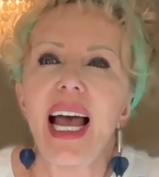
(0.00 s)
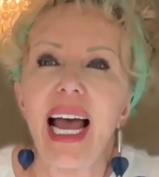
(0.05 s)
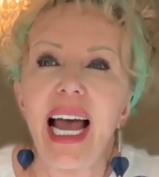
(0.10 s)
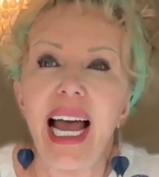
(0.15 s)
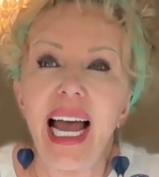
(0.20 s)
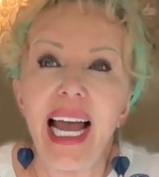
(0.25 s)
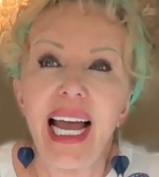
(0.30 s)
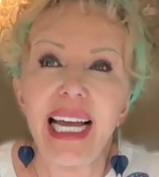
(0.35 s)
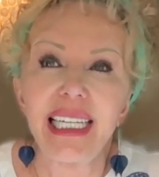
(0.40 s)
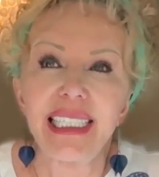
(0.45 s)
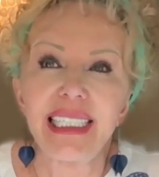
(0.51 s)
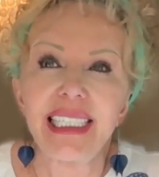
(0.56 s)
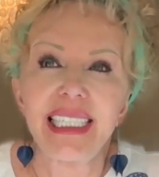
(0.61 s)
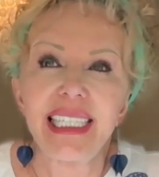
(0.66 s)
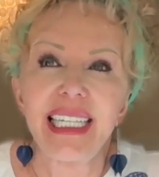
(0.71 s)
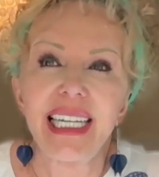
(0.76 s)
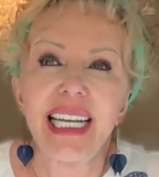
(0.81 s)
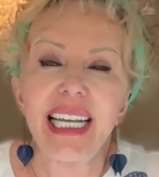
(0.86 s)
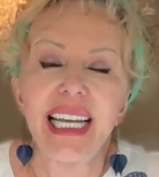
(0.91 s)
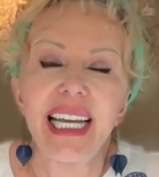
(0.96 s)
And
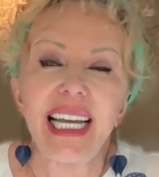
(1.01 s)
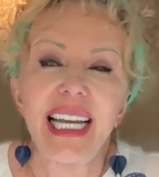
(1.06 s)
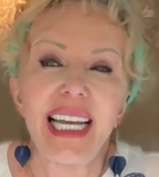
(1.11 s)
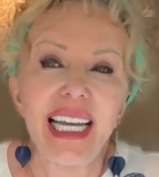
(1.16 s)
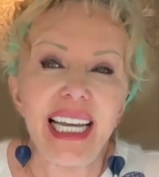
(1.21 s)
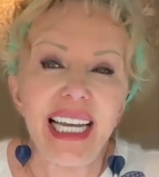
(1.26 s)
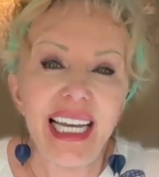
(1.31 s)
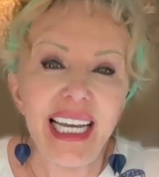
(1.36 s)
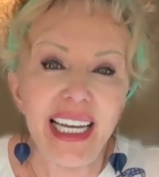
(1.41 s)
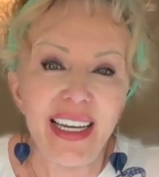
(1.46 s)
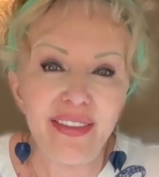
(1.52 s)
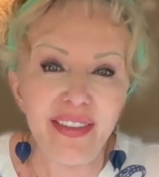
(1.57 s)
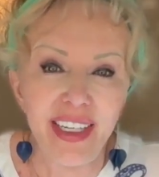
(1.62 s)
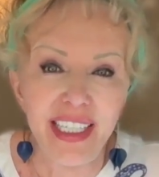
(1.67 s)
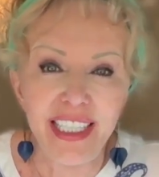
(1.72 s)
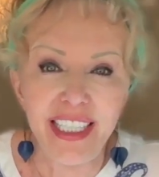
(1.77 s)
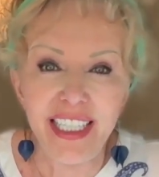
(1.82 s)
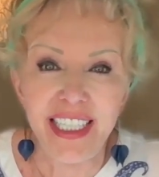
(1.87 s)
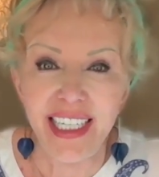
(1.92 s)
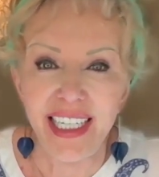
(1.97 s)

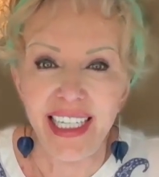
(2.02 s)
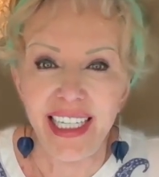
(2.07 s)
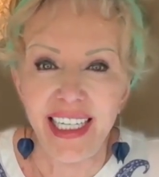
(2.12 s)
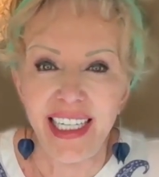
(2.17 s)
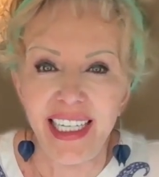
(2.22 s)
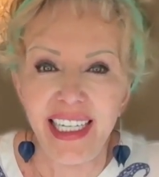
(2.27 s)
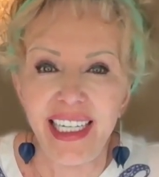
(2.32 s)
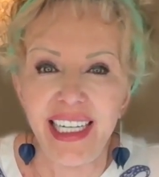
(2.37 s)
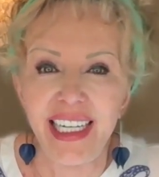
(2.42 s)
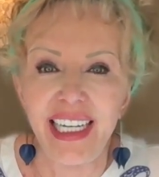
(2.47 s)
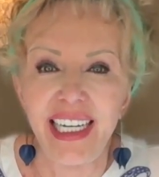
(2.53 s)
eventually